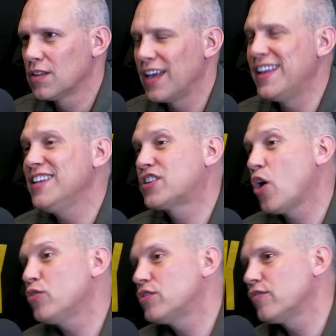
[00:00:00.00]
And he's
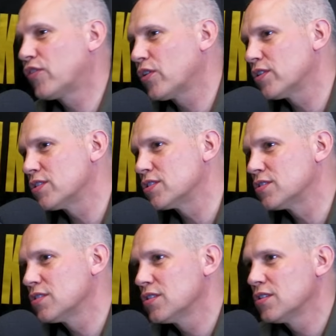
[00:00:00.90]
coaching for
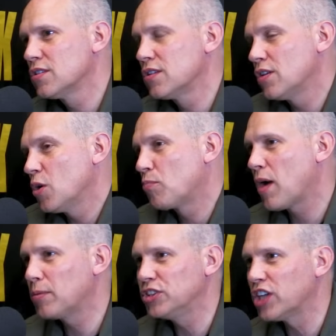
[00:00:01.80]
his,
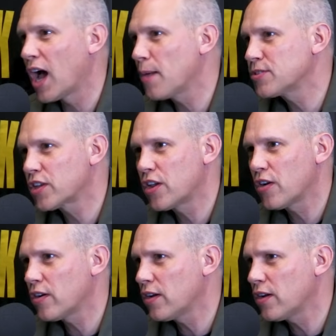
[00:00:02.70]
probably job security.